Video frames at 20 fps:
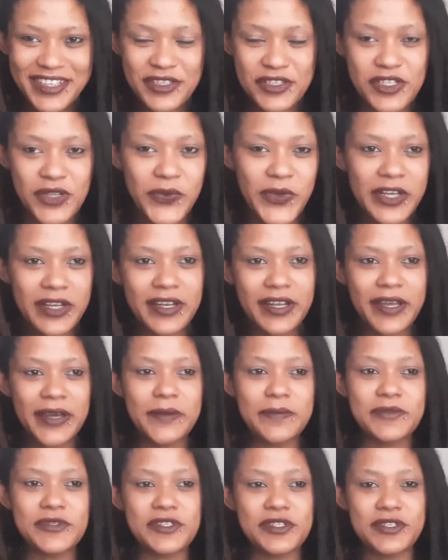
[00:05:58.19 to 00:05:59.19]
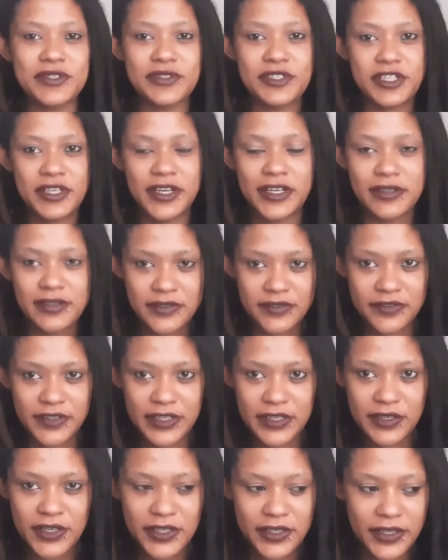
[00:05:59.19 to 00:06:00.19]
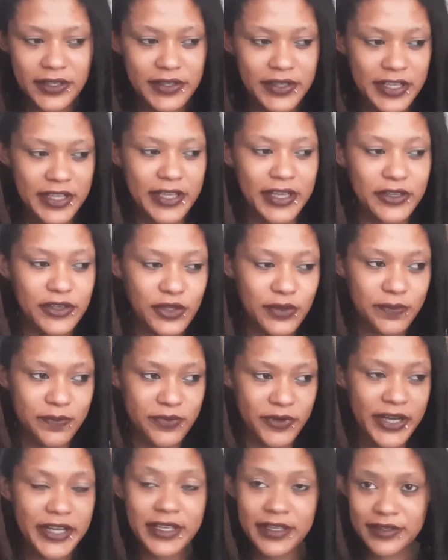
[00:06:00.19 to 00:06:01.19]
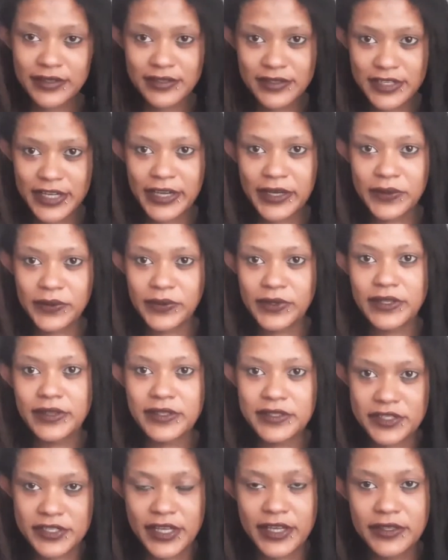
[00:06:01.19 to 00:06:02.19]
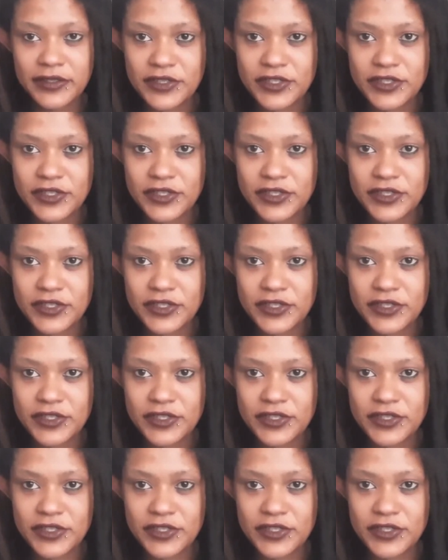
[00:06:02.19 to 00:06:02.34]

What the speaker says: So when it comes to geography, not only can you break it down in the sense